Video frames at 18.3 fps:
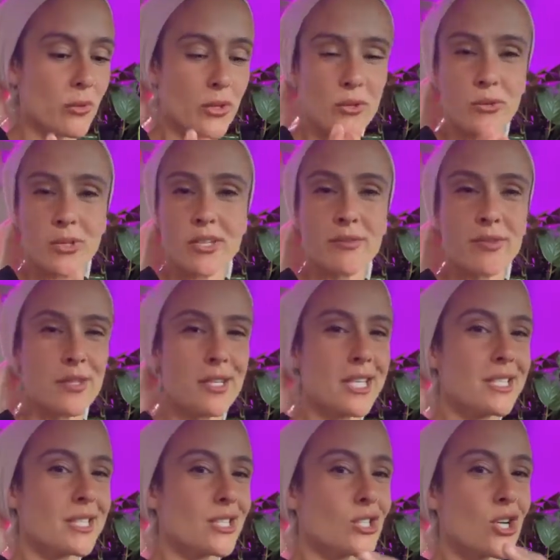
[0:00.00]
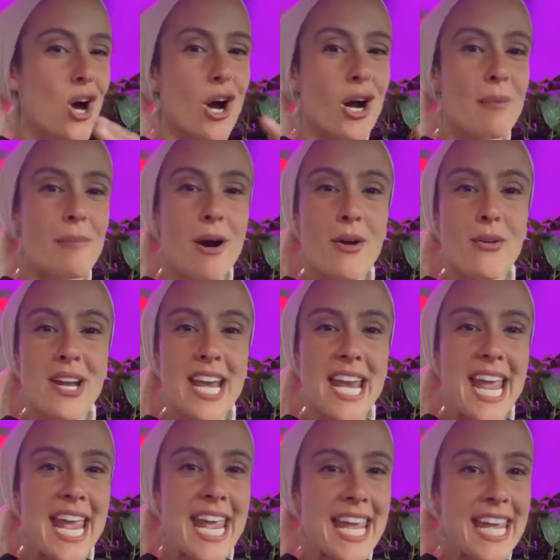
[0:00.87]
We don't even need to talk about
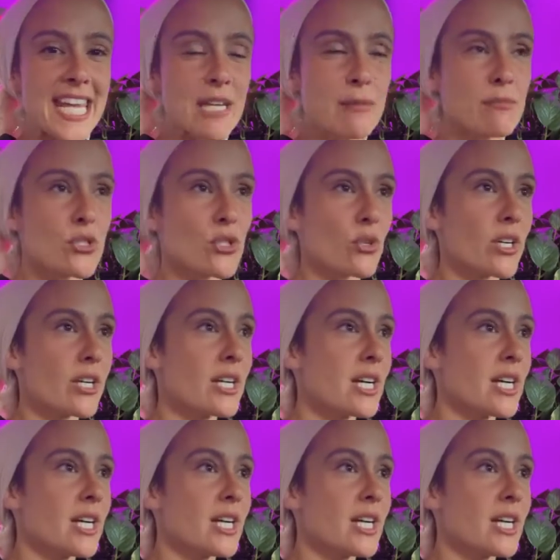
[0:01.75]
names or